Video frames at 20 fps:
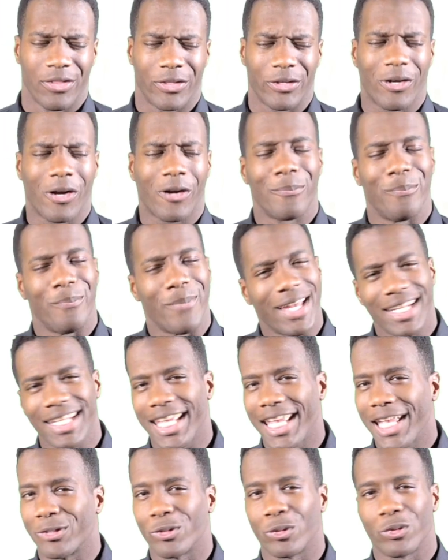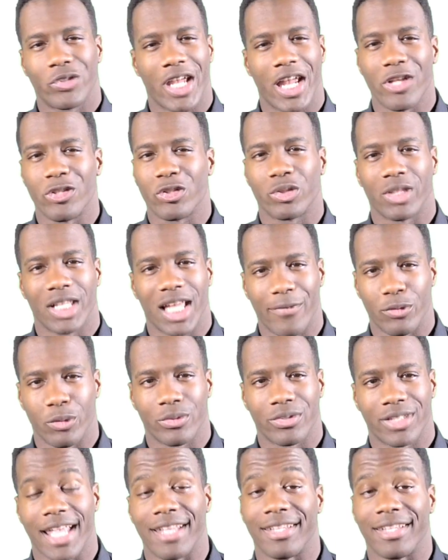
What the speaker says: There are many interchange levels,